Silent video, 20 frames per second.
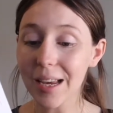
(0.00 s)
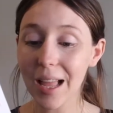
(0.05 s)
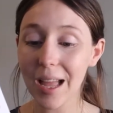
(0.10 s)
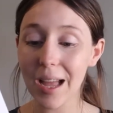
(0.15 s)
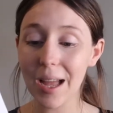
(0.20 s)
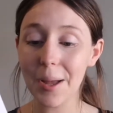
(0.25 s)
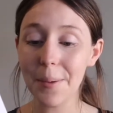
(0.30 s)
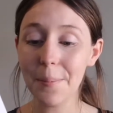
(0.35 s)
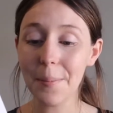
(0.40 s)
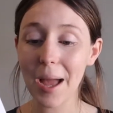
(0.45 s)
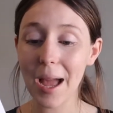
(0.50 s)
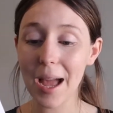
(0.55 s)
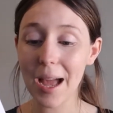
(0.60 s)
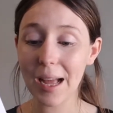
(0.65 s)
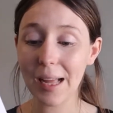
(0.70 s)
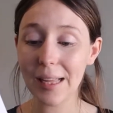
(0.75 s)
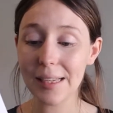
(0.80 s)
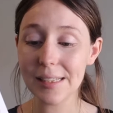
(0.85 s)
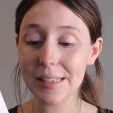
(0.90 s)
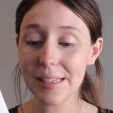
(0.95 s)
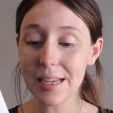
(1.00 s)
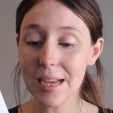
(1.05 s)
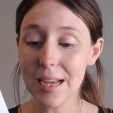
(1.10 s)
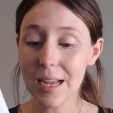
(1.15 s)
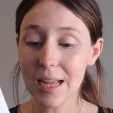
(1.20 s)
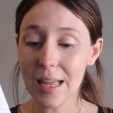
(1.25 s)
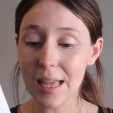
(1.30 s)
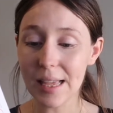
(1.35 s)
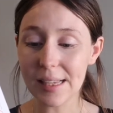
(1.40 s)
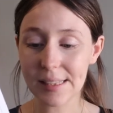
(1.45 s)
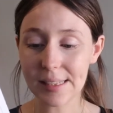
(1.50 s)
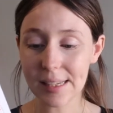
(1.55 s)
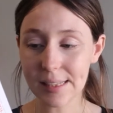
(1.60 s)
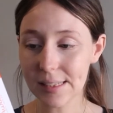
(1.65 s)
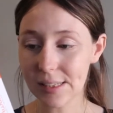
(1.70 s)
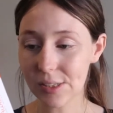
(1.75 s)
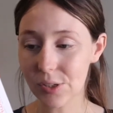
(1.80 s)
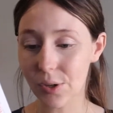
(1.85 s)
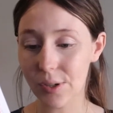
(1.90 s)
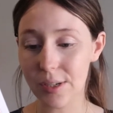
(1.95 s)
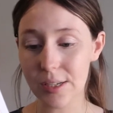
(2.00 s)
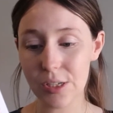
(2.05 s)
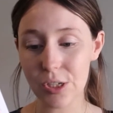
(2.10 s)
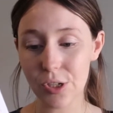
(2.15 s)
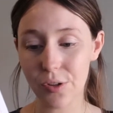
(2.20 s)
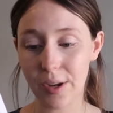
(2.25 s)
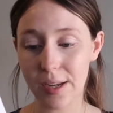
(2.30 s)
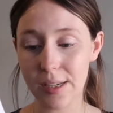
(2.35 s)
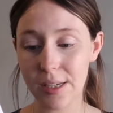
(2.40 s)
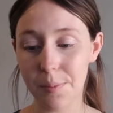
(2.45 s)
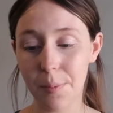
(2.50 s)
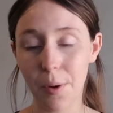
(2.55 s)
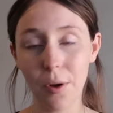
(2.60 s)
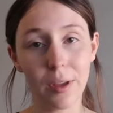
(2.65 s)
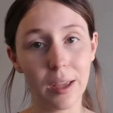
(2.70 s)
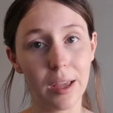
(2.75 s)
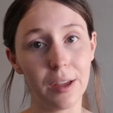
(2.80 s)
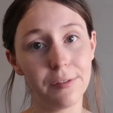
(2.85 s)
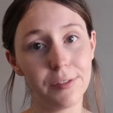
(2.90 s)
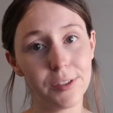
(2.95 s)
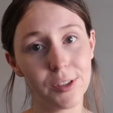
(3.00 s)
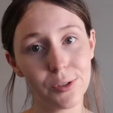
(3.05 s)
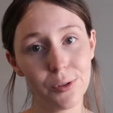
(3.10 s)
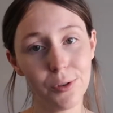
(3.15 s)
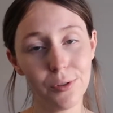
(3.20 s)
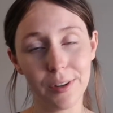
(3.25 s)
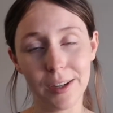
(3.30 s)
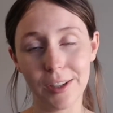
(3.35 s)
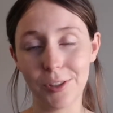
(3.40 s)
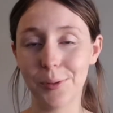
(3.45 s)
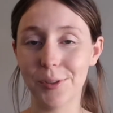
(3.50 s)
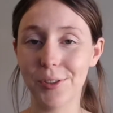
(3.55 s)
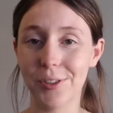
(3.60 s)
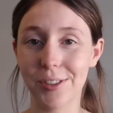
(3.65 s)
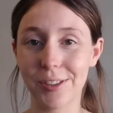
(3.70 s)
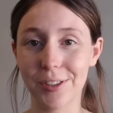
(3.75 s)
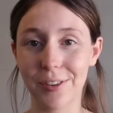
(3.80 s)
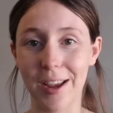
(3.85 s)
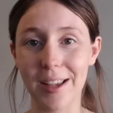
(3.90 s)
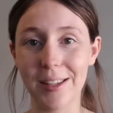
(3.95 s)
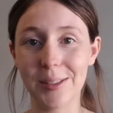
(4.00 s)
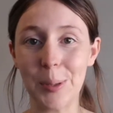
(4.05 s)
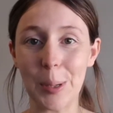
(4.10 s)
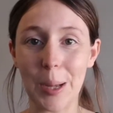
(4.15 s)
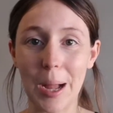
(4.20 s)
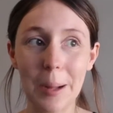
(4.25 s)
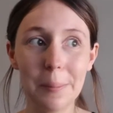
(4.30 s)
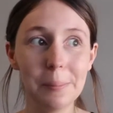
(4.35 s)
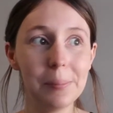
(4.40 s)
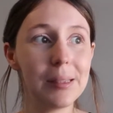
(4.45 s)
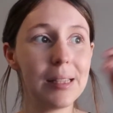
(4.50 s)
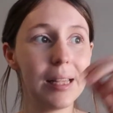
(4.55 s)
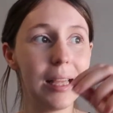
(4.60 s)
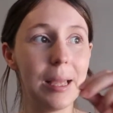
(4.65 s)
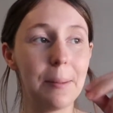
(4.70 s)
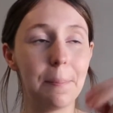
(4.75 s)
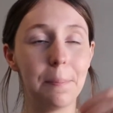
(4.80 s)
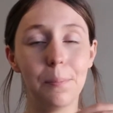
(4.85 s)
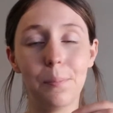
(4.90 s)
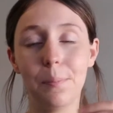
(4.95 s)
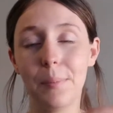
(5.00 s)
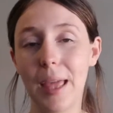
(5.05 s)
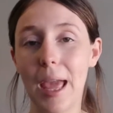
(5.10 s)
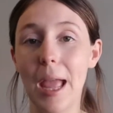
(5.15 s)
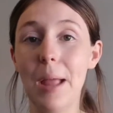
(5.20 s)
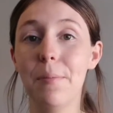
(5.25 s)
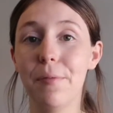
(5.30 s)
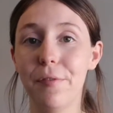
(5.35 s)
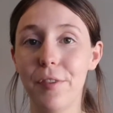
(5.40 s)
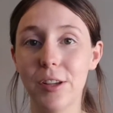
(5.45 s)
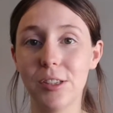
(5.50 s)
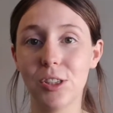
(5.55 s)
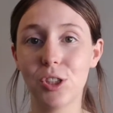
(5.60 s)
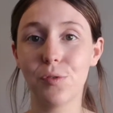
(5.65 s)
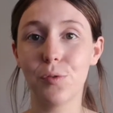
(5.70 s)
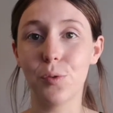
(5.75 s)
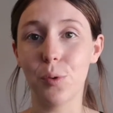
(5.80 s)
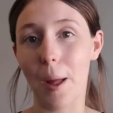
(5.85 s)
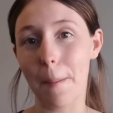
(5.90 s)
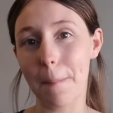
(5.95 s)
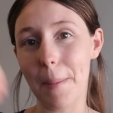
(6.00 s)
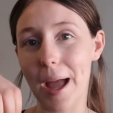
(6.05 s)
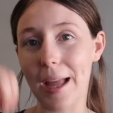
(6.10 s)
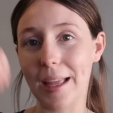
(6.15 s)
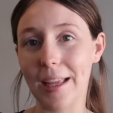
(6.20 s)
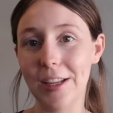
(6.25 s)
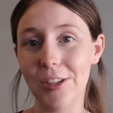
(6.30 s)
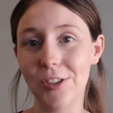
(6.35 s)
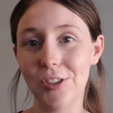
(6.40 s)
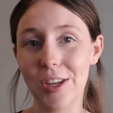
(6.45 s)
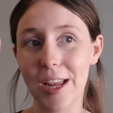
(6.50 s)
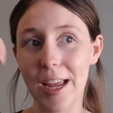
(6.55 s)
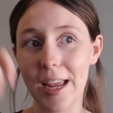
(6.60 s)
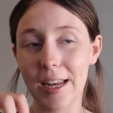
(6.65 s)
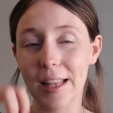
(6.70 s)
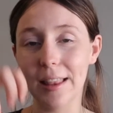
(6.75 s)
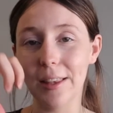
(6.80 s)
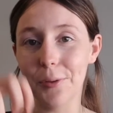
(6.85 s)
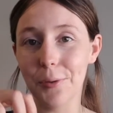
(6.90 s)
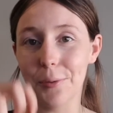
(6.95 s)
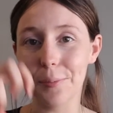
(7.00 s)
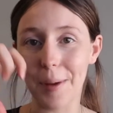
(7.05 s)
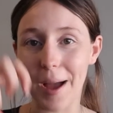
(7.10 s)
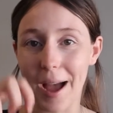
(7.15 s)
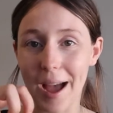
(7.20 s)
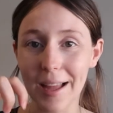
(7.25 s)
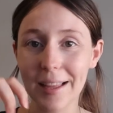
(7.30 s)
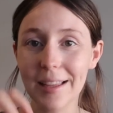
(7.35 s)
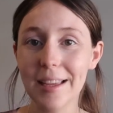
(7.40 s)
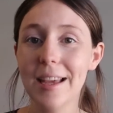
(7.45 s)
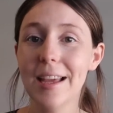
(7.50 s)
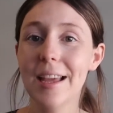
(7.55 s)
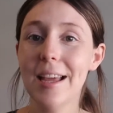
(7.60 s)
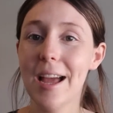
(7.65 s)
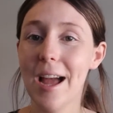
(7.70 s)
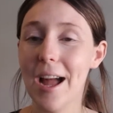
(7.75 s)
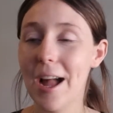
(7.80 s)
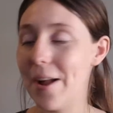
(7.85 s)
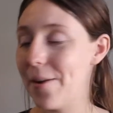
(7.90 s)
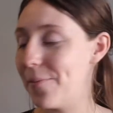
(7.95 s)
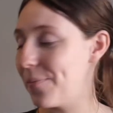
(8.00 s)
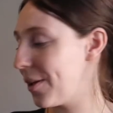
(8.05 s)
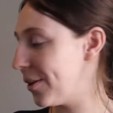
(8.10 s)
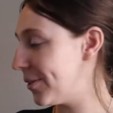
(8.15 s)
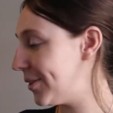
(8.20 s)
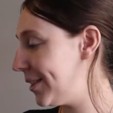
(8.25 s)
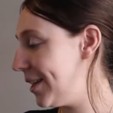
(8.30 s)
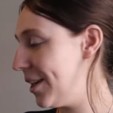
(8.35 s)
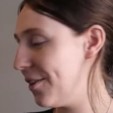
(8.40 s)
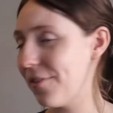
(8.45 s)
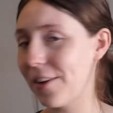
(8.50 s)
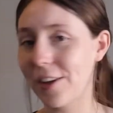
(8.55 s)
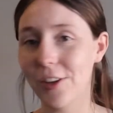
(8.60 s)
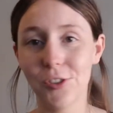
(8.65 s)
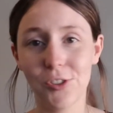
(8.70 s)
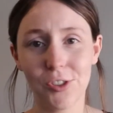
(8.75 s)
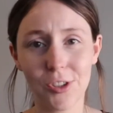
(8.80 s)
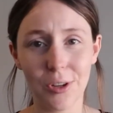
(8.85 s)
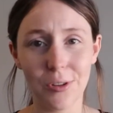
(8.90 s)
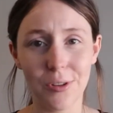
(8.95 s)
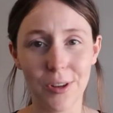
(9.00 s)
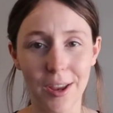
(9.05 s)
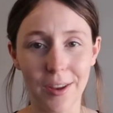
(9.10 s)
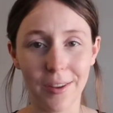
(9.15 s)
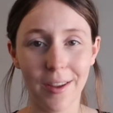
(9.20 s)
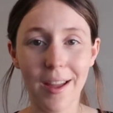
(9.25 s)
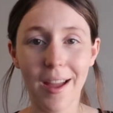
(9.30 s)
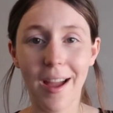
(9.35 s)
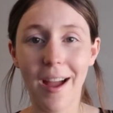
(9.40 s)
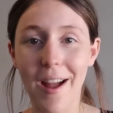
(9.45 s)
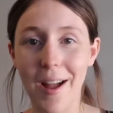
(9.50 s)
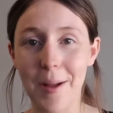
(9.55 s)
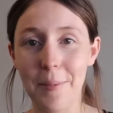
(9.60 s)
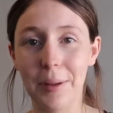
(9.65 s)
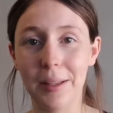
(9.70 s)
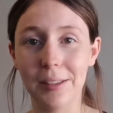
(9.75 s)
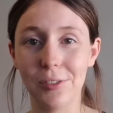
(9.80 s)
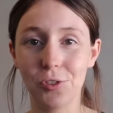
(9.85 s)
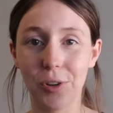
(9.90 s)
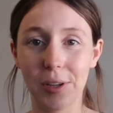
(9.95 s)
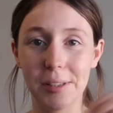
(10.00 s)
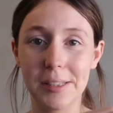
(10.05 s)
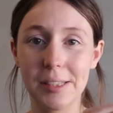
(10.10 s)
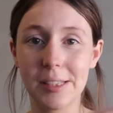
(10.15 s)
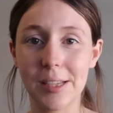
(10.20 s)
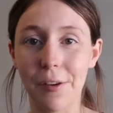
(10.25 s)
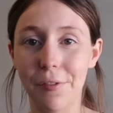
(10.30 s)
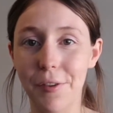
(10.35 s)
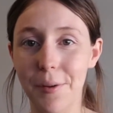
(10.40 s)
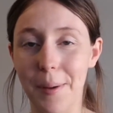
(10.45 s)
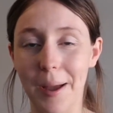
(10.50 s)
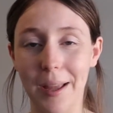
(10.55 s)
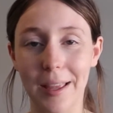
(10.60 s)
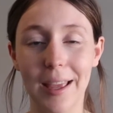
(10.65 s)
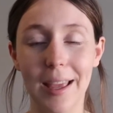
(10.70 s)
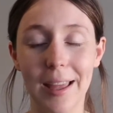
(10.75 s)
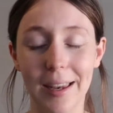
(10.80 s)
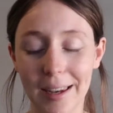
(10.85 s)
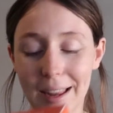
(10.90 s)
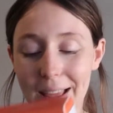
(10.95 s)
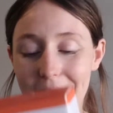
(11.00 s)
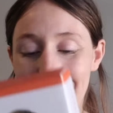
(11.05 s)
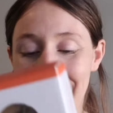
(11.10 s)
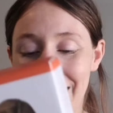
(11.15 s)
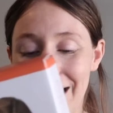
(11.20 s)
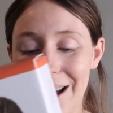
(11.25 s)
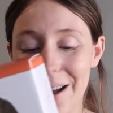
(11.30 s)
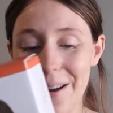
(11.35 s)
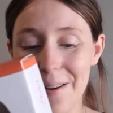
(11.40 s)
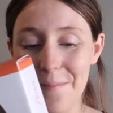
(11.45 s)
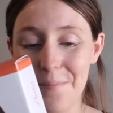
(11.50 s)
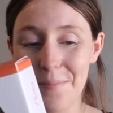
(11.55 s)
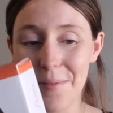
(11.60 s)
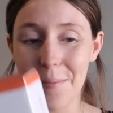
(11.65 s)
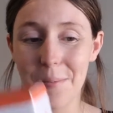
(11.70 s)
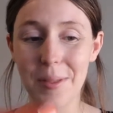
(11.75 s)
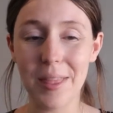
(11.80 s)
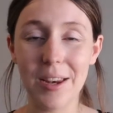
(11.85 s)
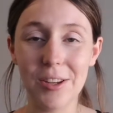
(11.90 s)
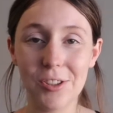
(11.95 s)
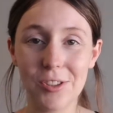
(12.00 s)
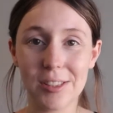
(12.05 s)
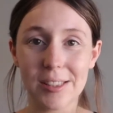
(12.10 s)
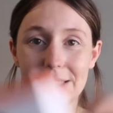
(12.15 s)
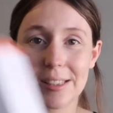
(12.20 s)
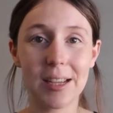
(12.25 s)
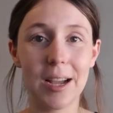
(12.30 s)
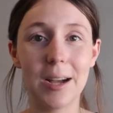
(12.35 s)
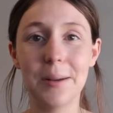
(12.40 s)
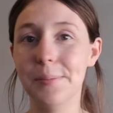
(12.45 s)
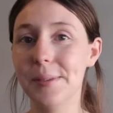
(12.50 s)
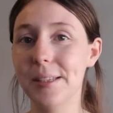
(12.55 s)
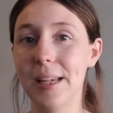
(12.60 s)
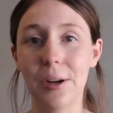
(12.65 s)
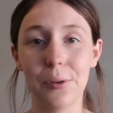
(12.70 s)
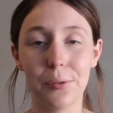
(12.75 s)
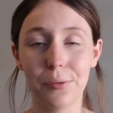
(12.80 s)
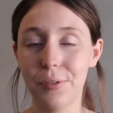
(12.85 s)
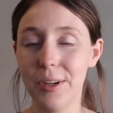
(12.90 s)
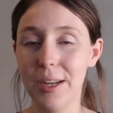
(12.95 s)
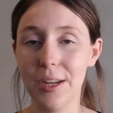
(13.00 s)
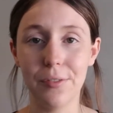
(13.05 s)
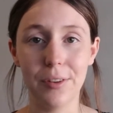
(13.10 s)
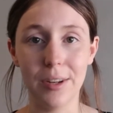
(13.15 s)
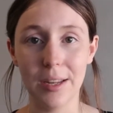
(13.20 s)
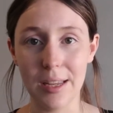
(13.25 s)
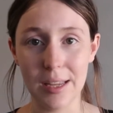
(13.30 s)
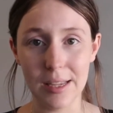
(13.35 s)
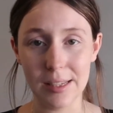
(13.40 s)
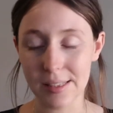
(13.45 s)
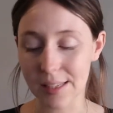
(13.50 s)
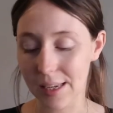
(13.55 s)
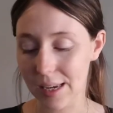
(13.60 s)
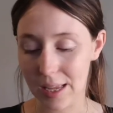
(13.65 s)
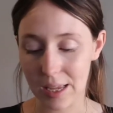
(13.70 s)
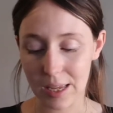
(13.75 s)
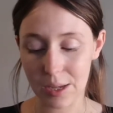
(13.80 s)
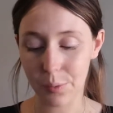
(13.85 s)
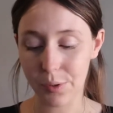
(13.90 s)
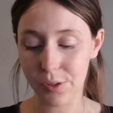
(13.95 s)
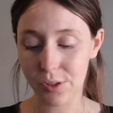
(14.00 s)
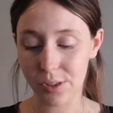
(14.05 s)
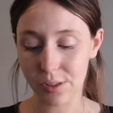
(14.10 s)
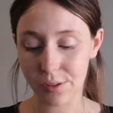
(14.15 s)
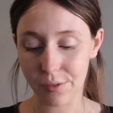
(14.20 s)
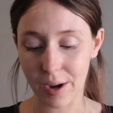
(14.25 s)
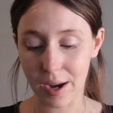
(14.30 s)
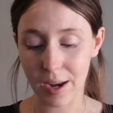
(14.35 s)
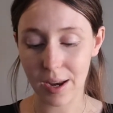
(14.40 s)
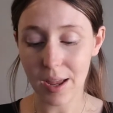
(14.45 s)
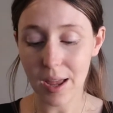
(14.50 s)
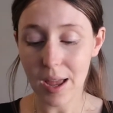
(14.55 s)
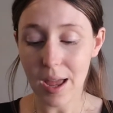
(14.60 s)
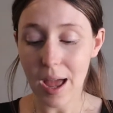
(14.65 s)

And it says it's got an integrated pocket for storage, which is great. So it came first of all like packaged in a little bag. I'll see if I can show you and try and stuff it back in, but then it just comes out really, really easily, which is great.